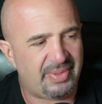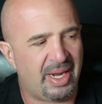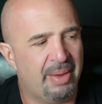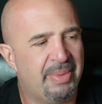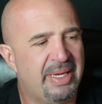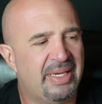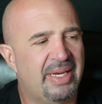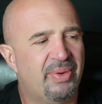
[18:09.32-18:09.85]
I
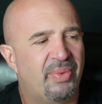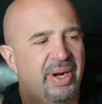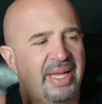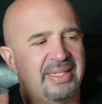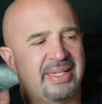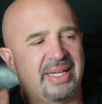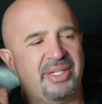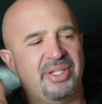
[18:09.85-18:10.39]
mean, when I
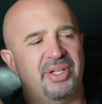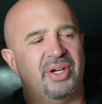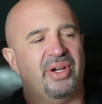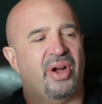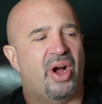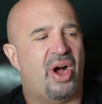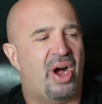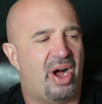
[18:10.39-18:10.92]
say
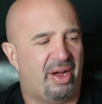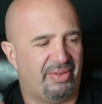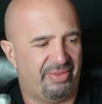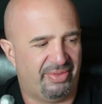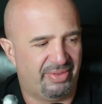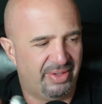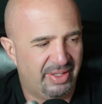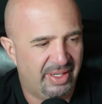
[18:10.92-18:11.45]
took
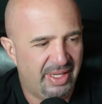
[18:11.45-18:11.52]
off,